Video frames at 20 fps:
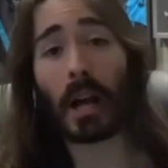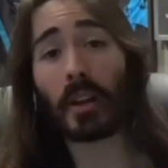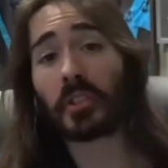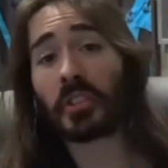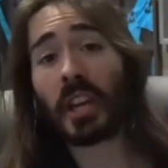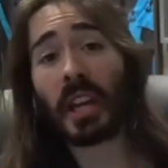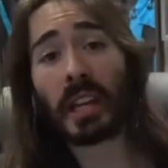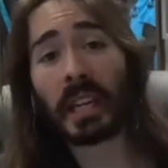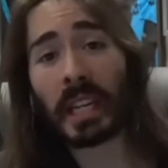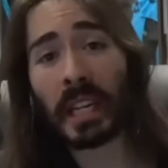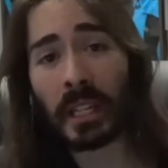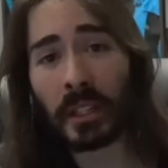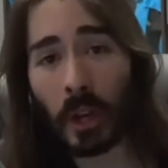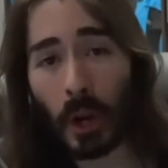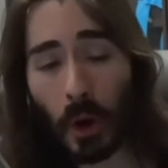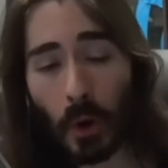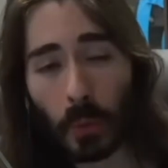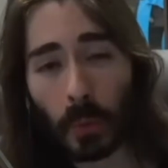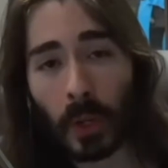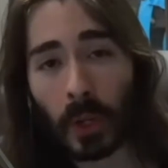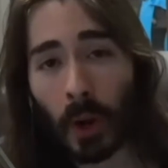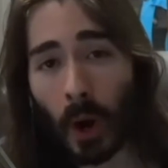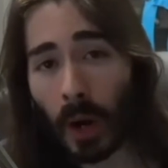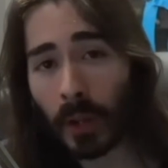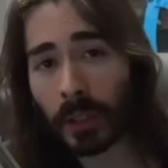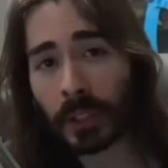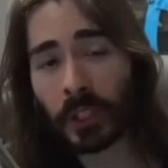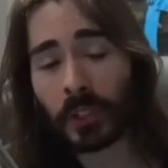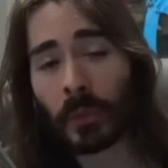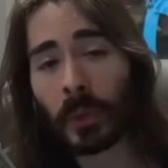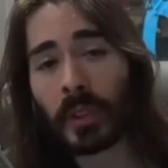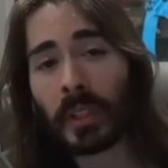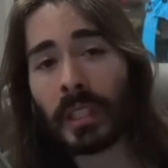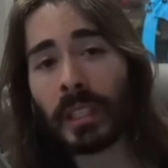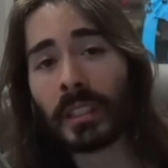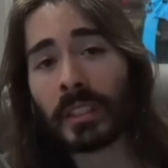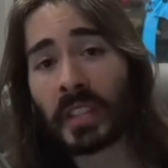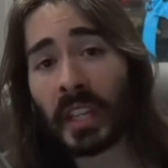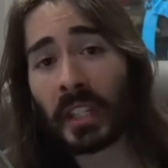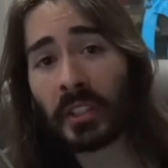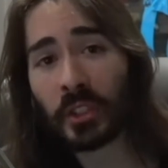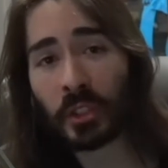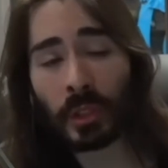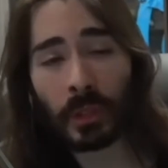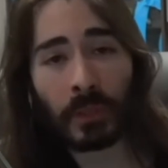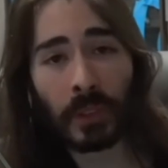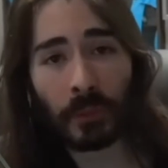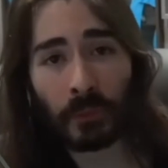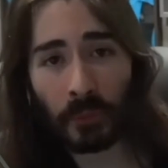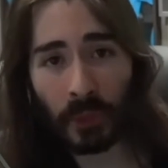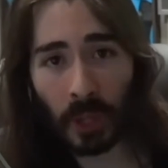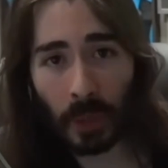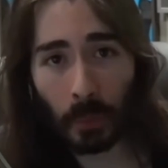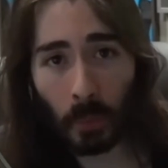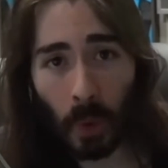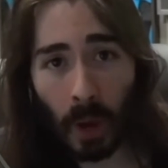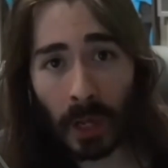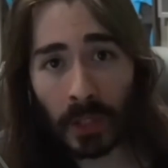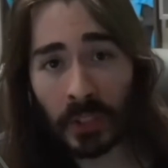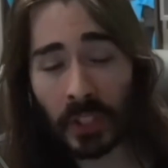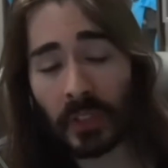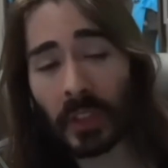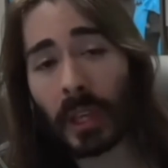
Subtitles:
I'll say it again. Regardless of what the intention of the film was,